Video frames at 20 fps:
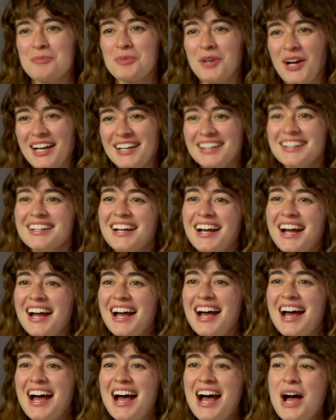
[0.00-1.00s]
brain.
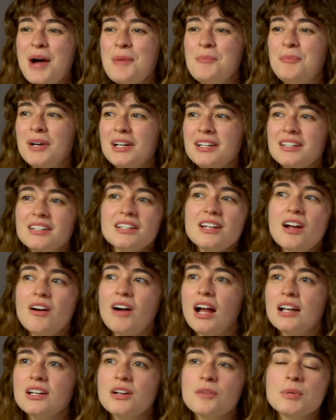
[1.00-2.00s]
But, you know,
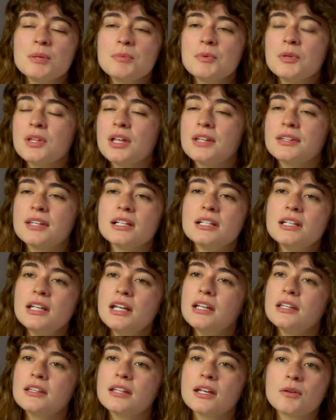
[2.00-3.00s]
I know people that they
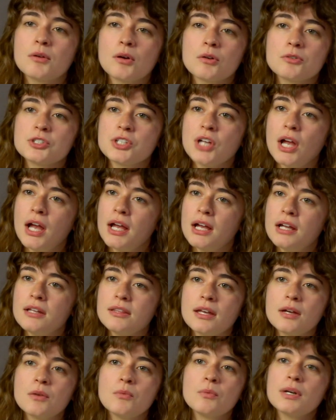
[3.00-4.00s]
knit, they crochet,
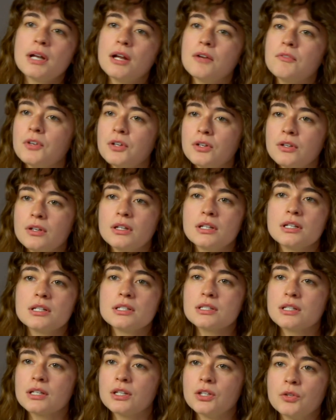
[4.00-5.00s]
they whatever it
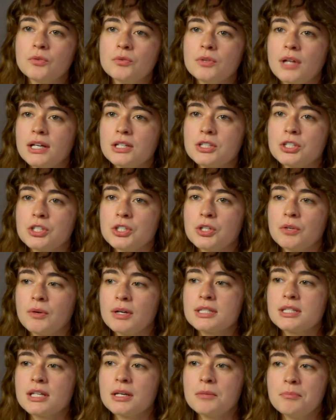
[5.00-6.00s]
is that you like to do.
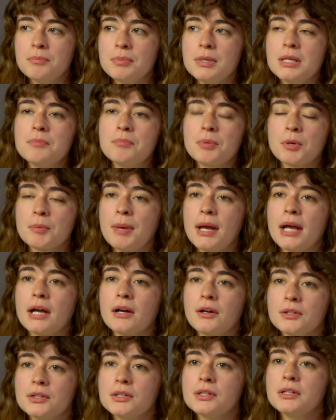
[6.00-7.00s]
I'd say be
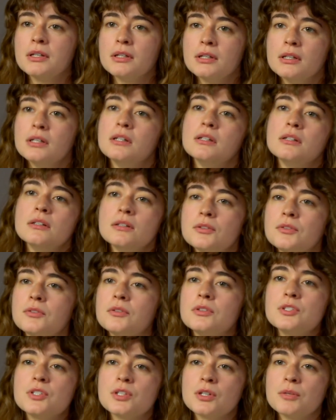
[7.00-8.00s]
prepared
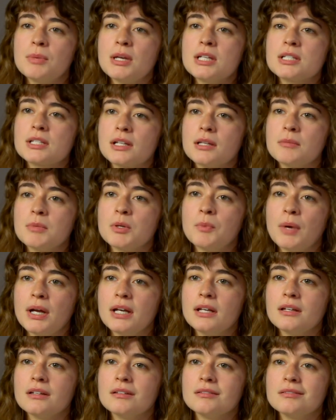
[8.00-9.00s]
to basically be
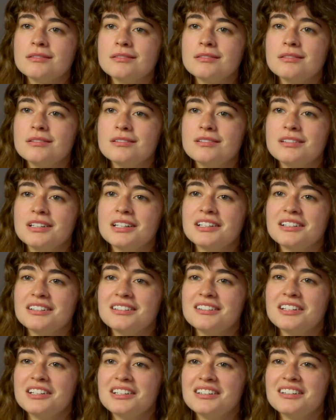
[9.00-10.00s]
waiting in
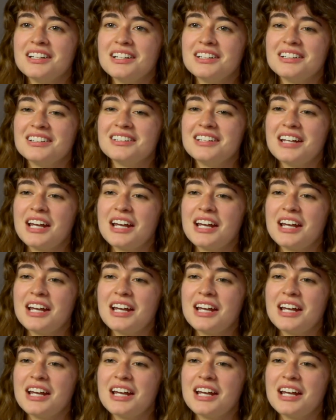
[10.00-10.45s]
an